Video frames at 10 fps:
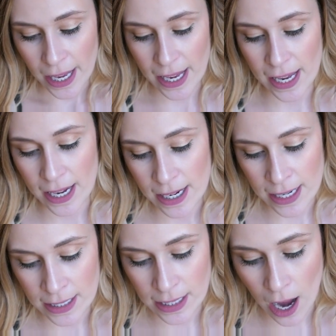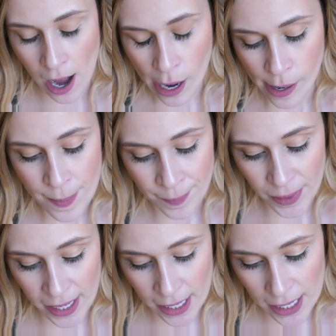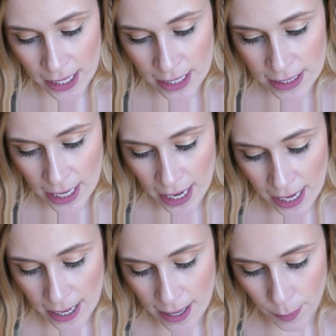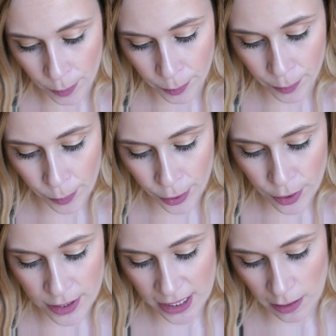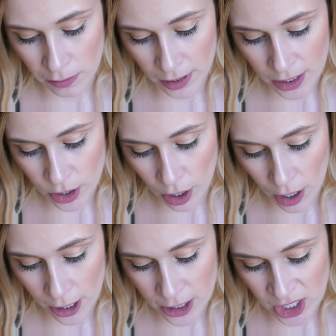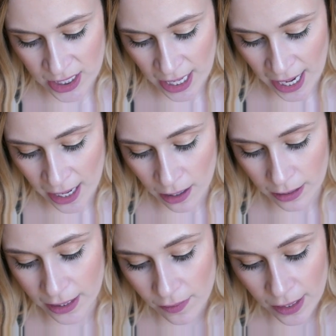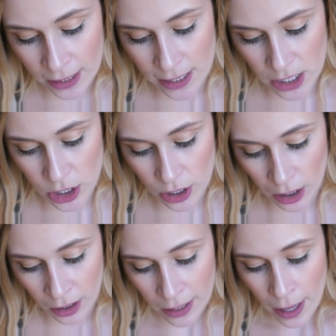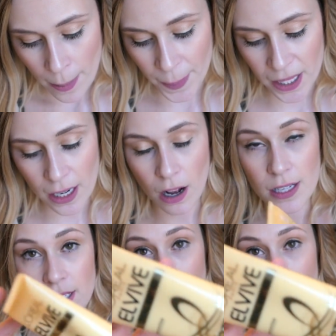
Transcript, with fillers: and um, it is a protein recharge. It's a leave-in conditioner, but it also